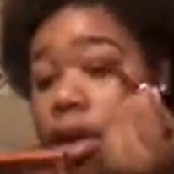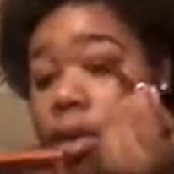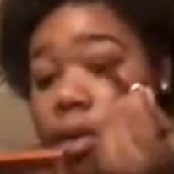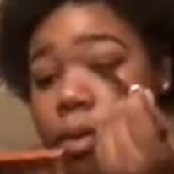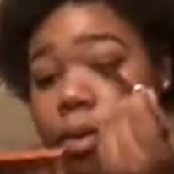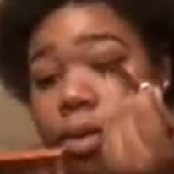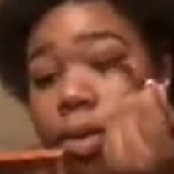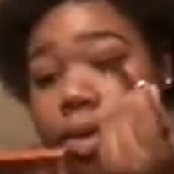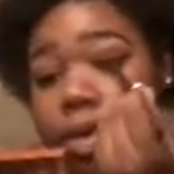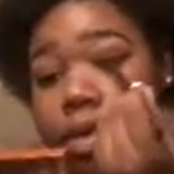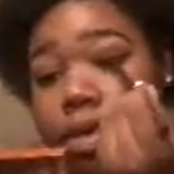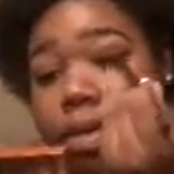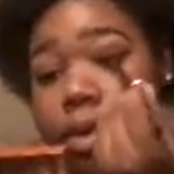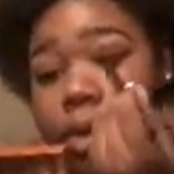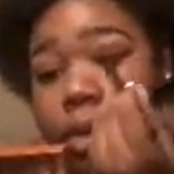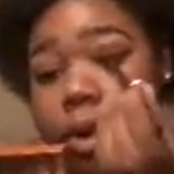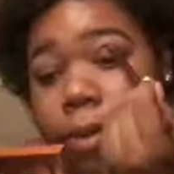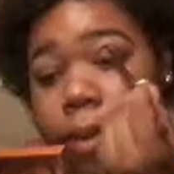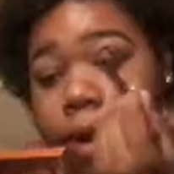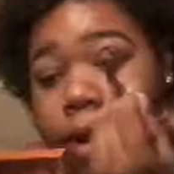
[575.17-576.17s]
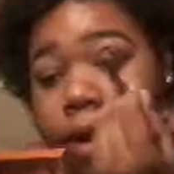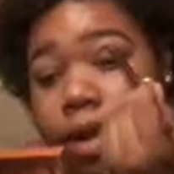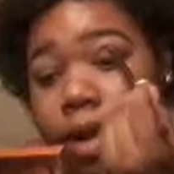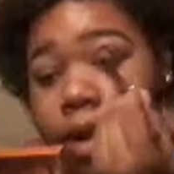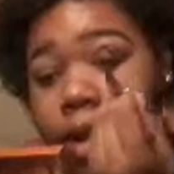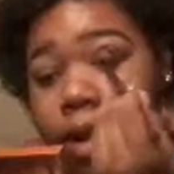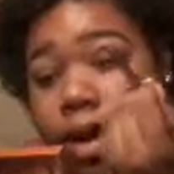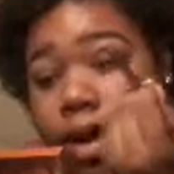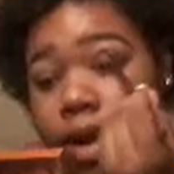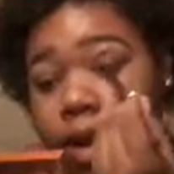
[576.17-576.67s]
with on my
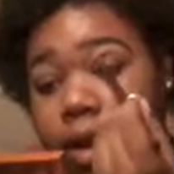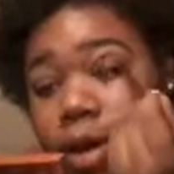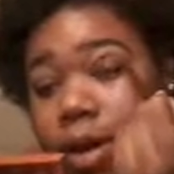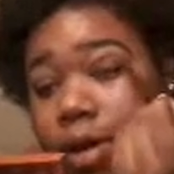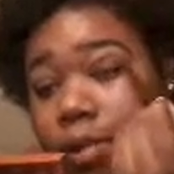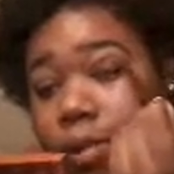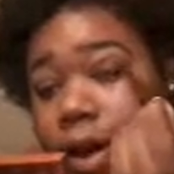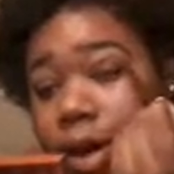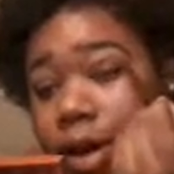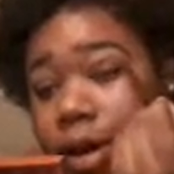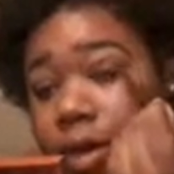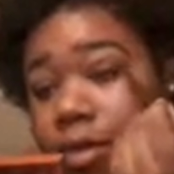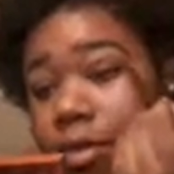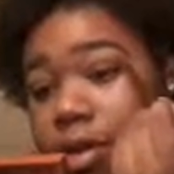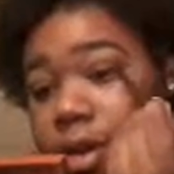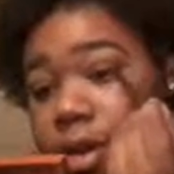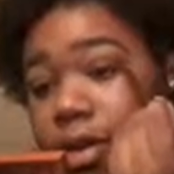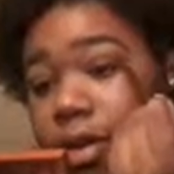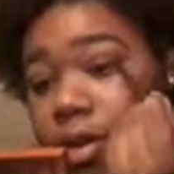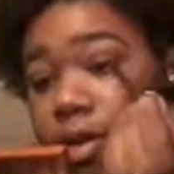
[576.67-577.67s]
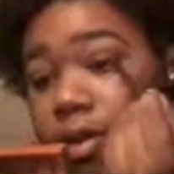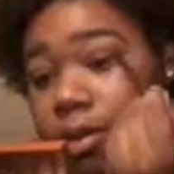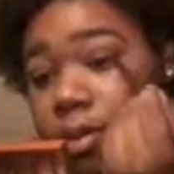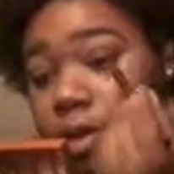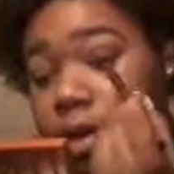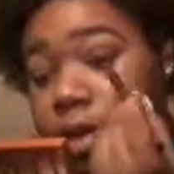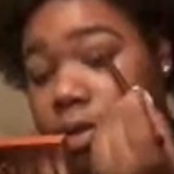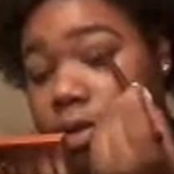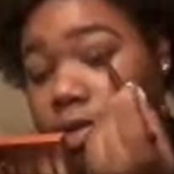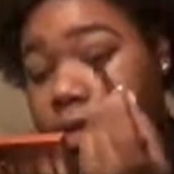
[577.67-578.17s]
lid and in my crease as
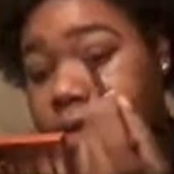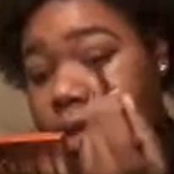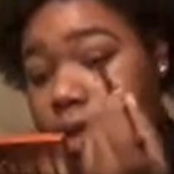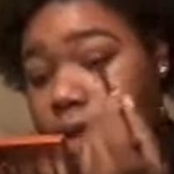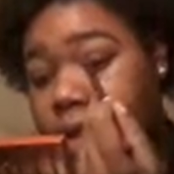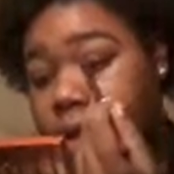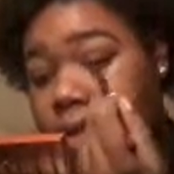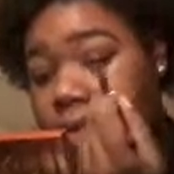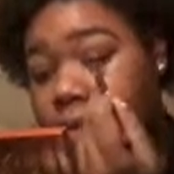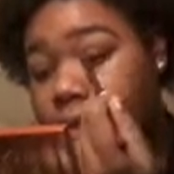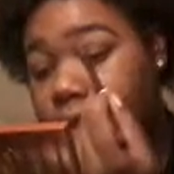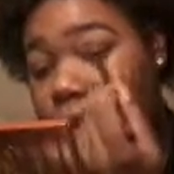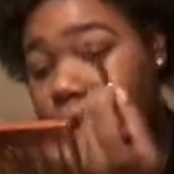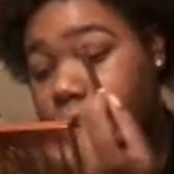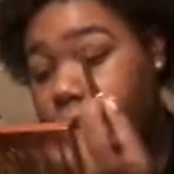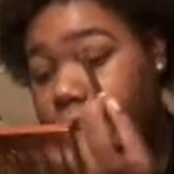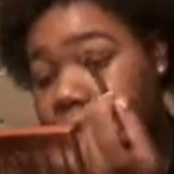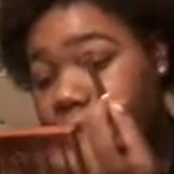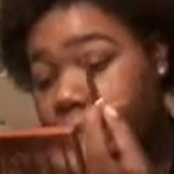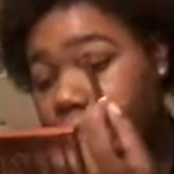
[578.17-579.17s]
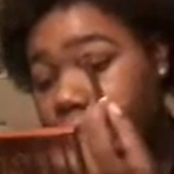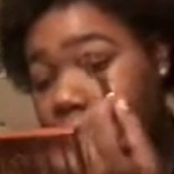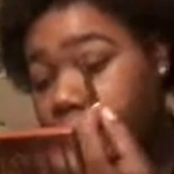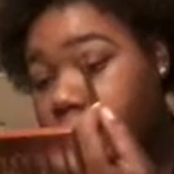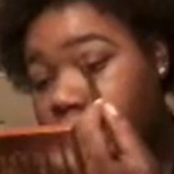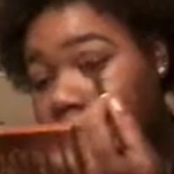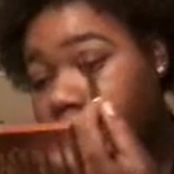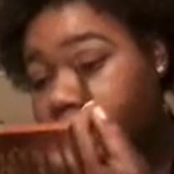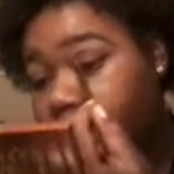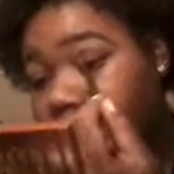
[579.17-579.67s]
well, just to give it
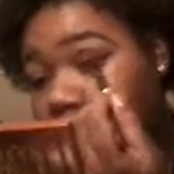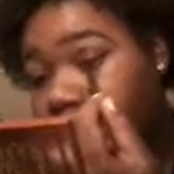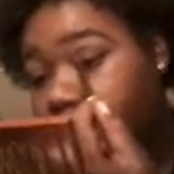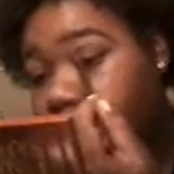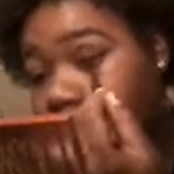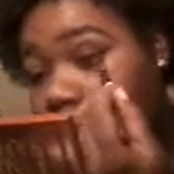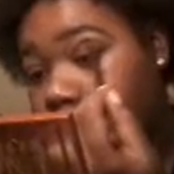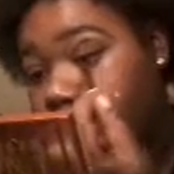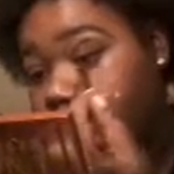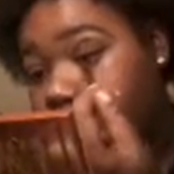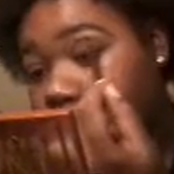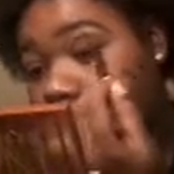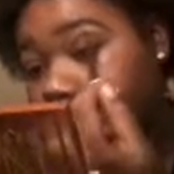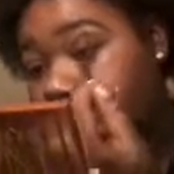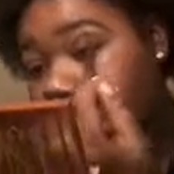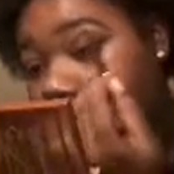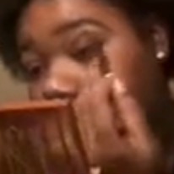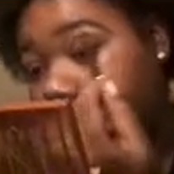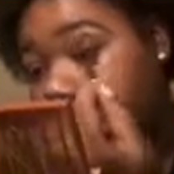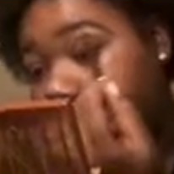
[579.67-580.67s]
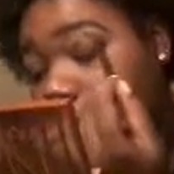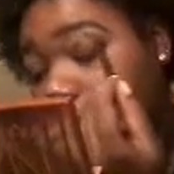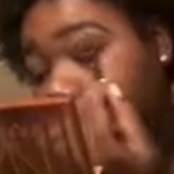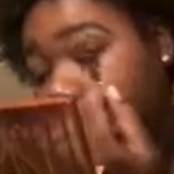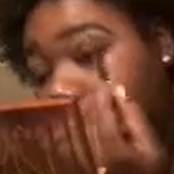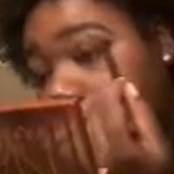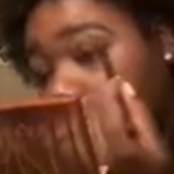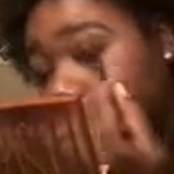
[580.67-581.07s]
a more depth